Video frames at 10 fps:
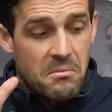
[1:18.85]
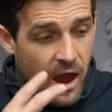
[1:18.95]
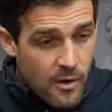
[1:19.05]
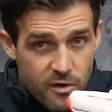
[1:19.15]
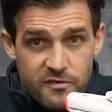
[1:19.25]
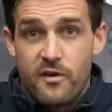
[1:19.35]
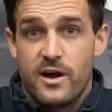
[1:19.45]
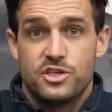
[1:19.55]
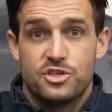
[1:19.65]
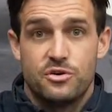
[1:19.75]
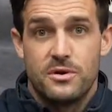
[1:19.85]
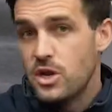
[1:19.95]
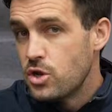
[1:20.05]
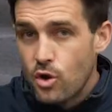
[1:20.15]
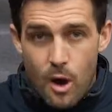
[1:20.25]
a refined shoe,
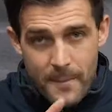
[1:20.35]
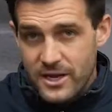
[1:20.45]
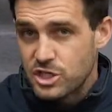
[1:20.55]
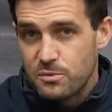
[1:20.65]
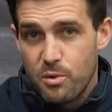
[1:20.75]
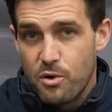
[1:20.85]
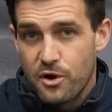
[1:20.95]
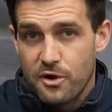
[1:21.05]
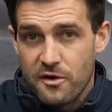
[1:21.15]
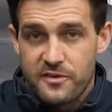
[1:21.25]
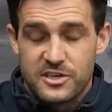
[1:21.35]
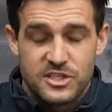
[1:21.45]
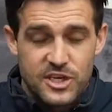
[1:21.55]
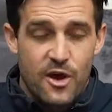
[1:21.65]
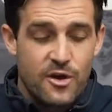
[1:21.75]
not much support on offer.
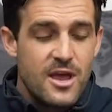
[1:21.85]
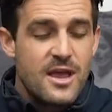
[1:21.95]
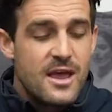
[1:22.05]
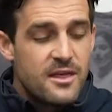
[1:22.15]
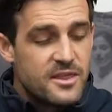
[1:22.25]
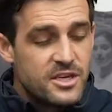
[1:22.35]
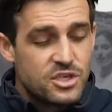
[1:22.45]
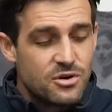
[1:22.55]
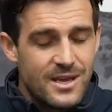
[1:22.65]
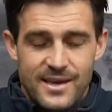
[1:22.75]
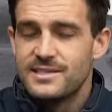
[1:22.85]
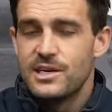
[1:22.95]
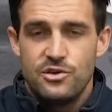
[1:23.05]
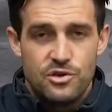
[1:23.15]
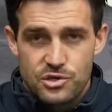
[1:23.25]
So this shoe is
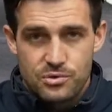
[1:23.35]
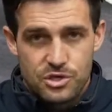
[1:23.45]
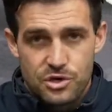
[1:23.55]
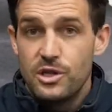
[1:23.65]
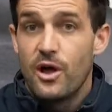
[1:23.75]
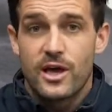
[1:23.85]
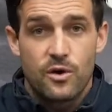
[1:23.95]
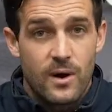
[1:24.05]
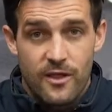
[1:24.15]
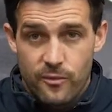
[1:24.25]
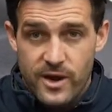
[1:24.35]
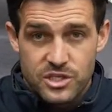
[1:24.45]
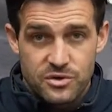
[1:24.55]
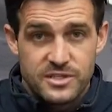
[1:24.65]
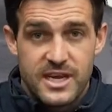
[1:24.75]
a neutral shoe like all other
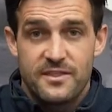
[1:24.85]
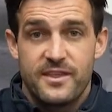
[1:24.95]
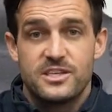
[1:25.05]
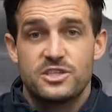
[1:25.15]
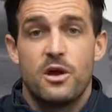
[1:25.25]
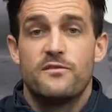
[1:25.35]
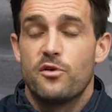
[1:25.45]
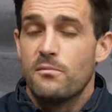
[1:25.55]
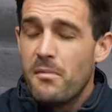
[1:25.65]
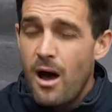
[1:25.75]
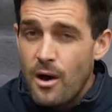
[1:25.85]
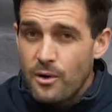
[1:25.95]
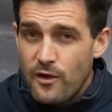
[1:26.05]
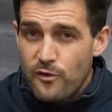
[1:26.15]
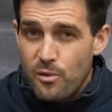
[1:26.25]
race shoes out there. So if you're a mild
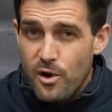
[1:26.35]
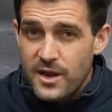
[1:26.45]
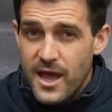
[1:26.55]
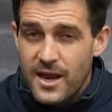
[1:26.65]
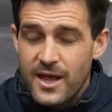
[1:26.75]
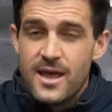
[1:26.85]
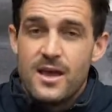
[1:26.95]
overpronator,